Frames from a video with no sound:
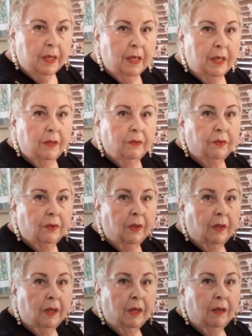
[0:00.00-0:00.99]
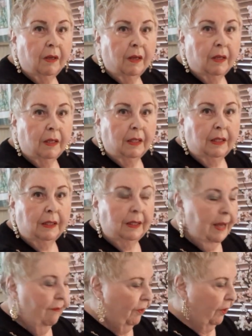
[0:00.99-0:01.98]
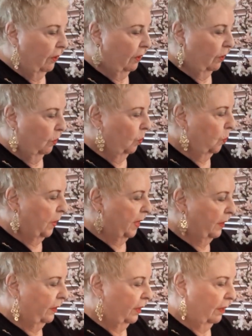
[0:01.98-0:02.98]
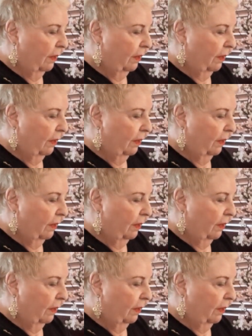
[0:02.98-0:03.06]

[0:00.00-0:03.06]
is level with